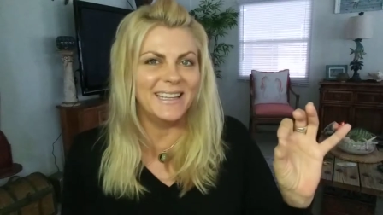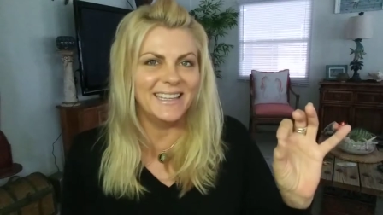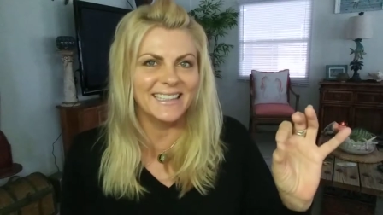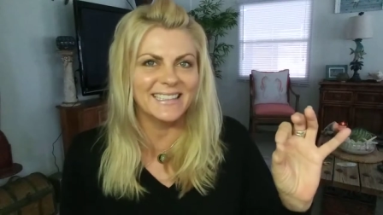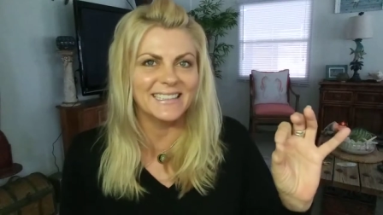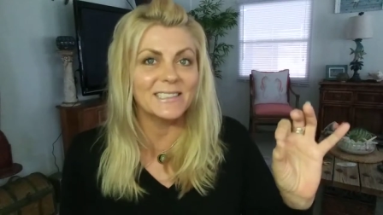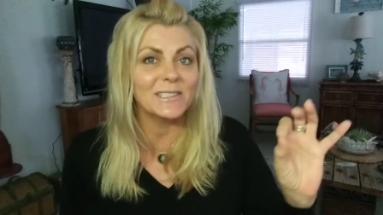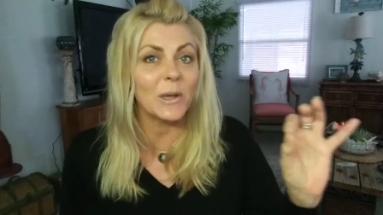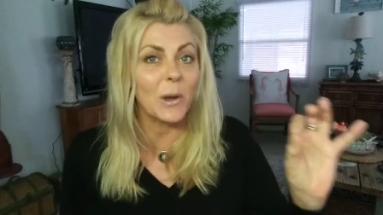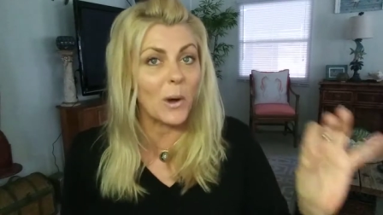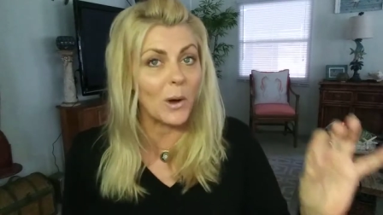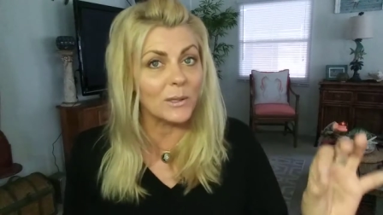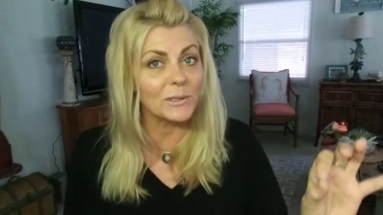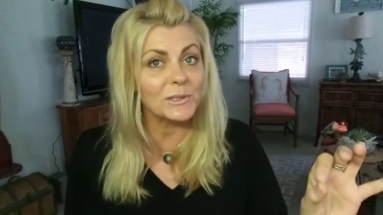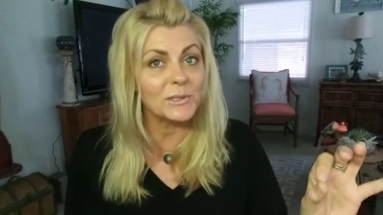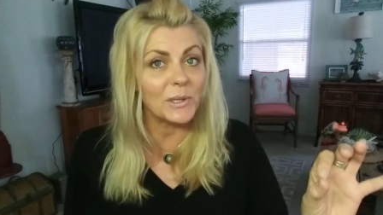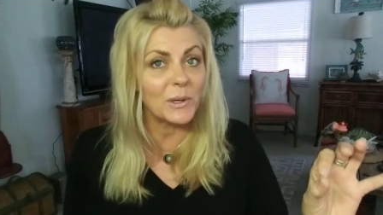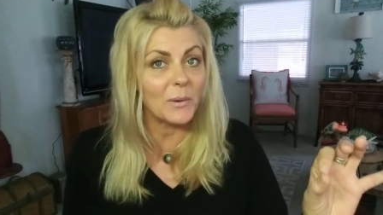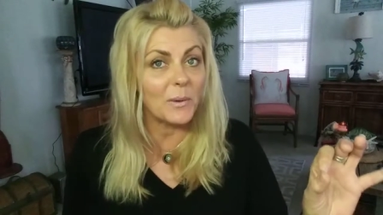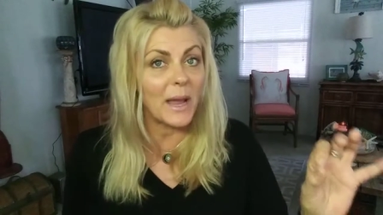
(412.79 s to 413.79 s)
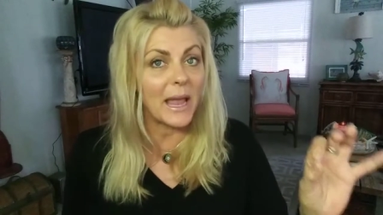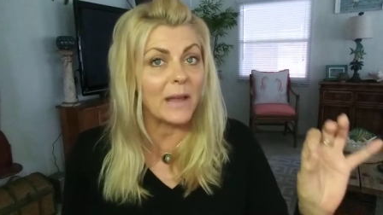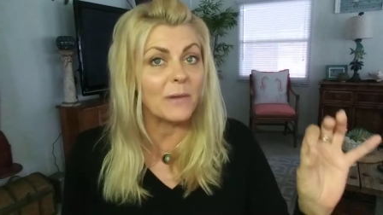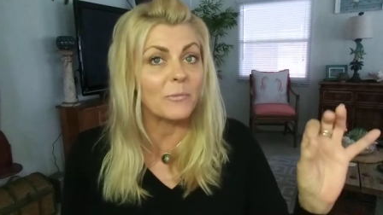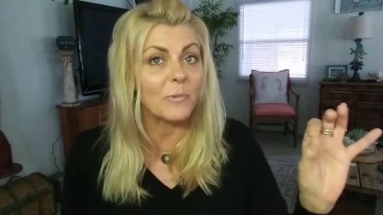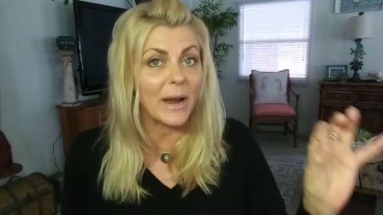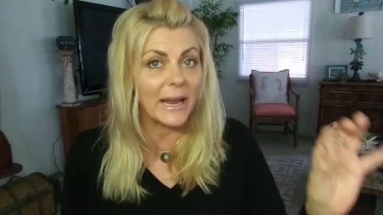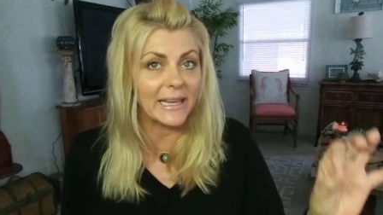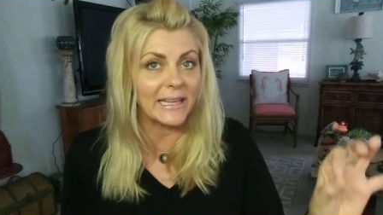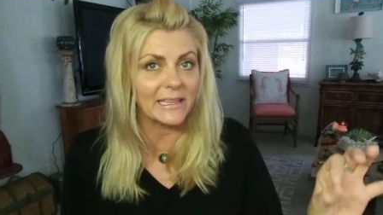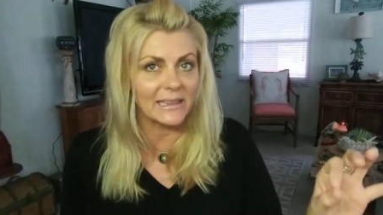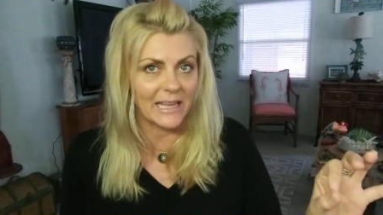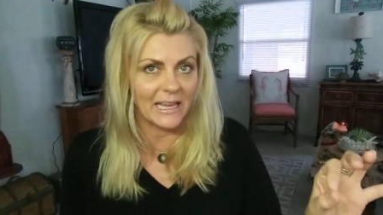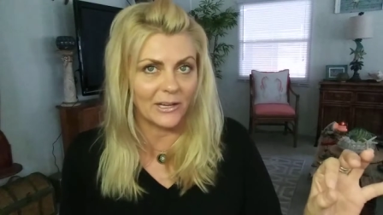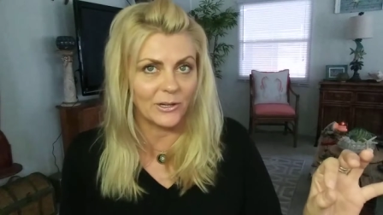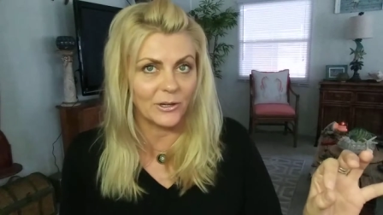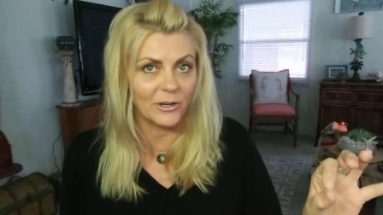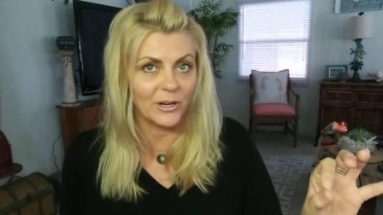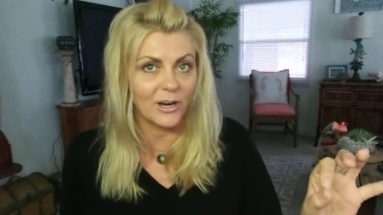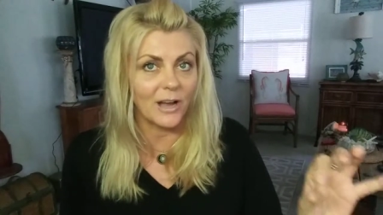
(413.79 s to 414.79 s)
it's also a
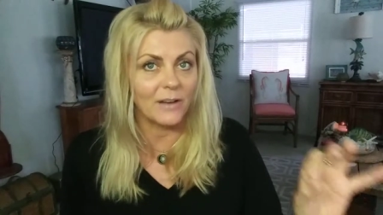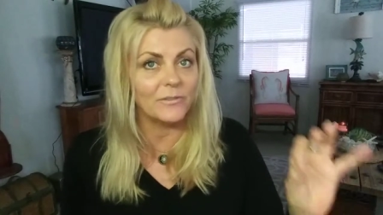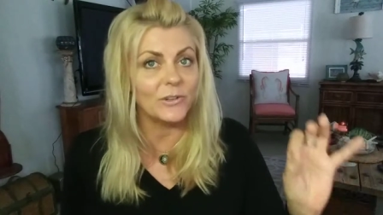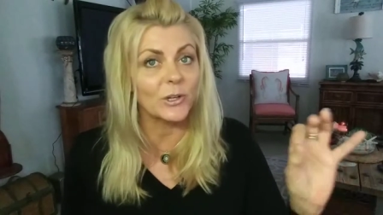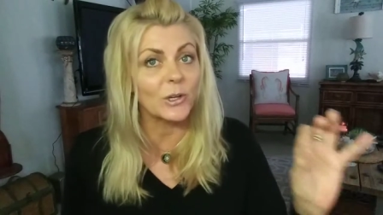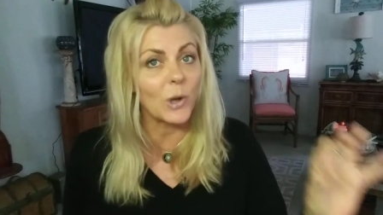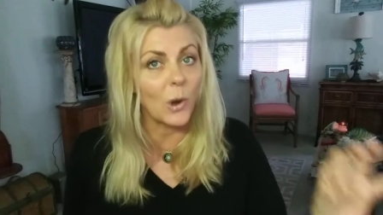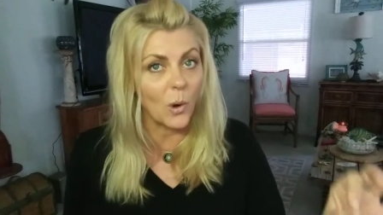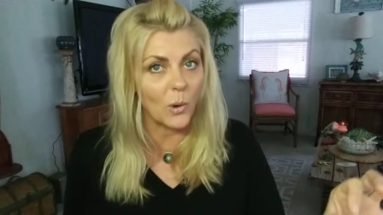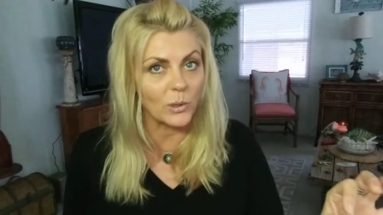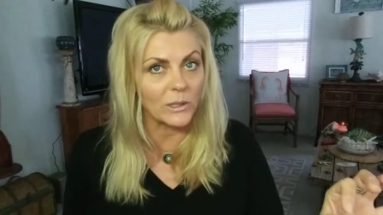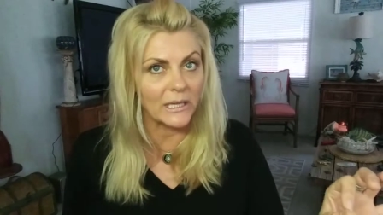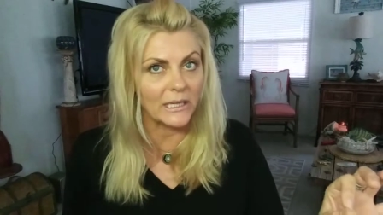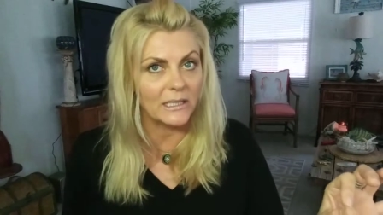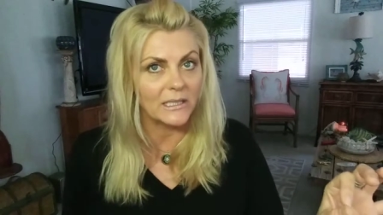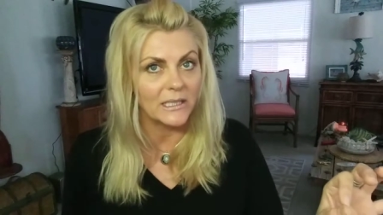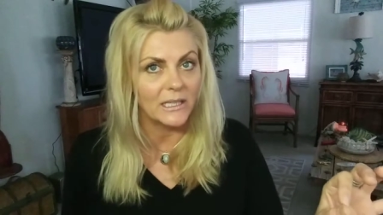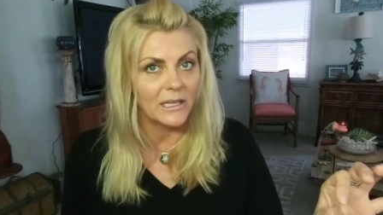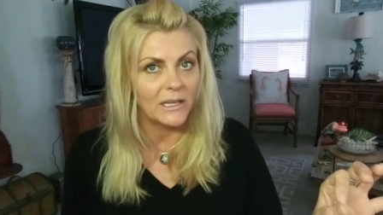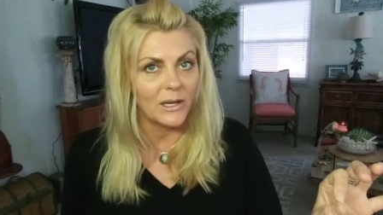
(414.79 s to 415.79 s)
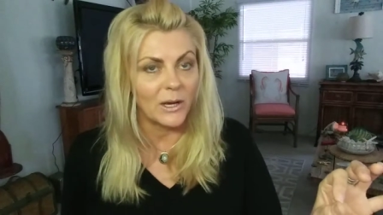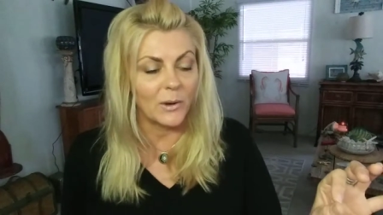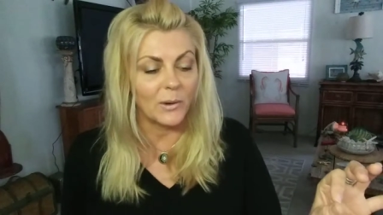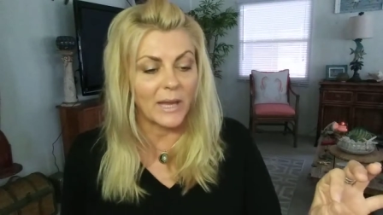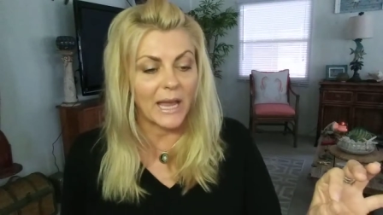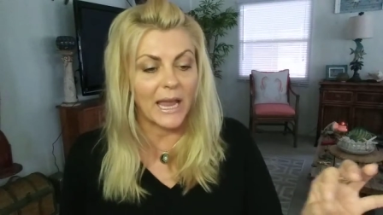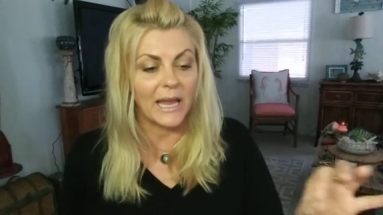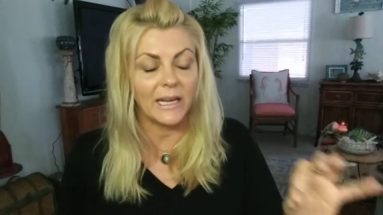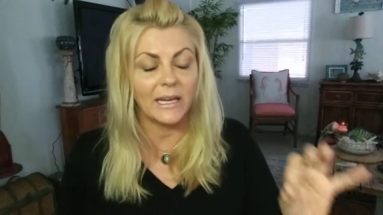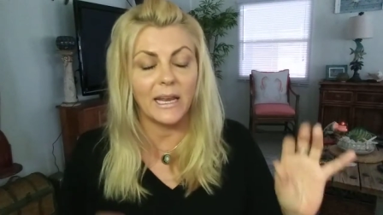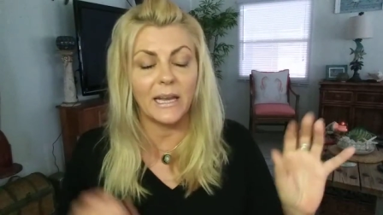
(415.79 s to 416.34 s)
regulator of your colon, okay?